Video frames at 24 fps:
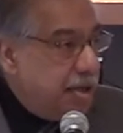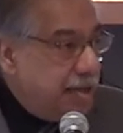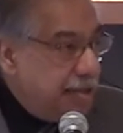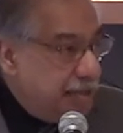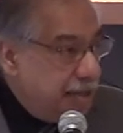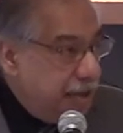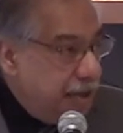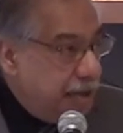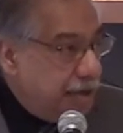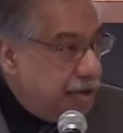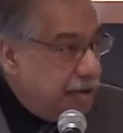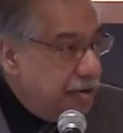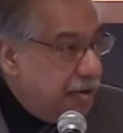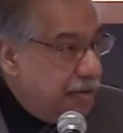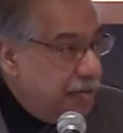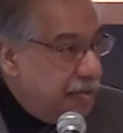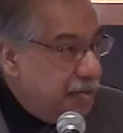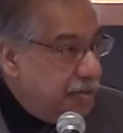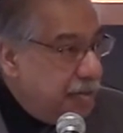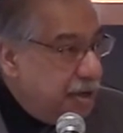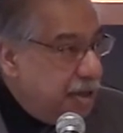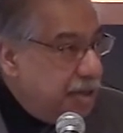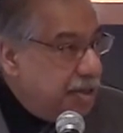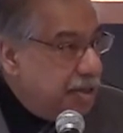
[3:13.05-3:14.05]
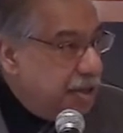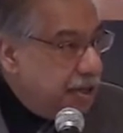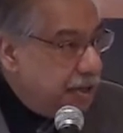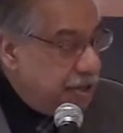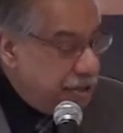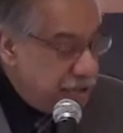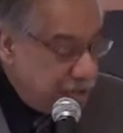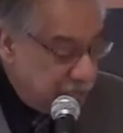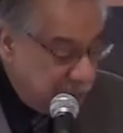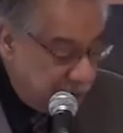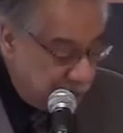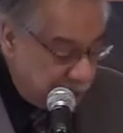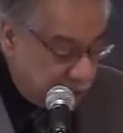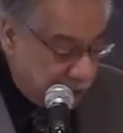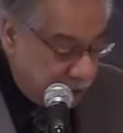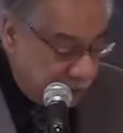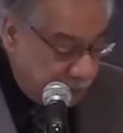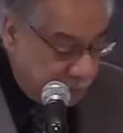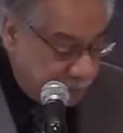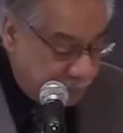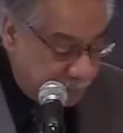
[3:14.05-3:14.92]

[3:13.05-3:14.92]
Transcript: Thank you, everybody. Thank you, Shimarki.